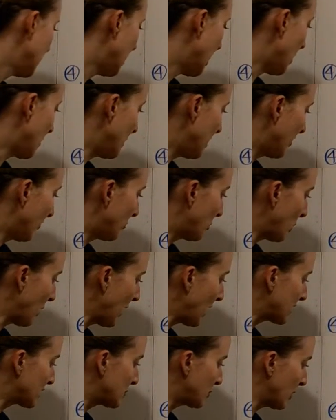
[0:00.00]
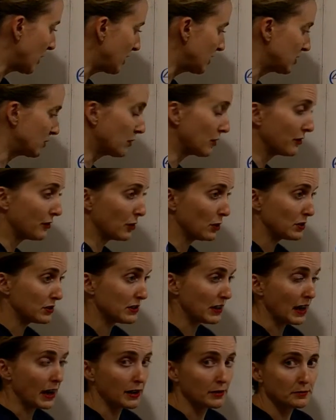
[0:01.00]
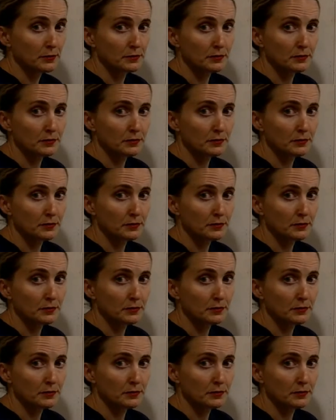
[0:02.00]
And we give Praxbind to reverse that.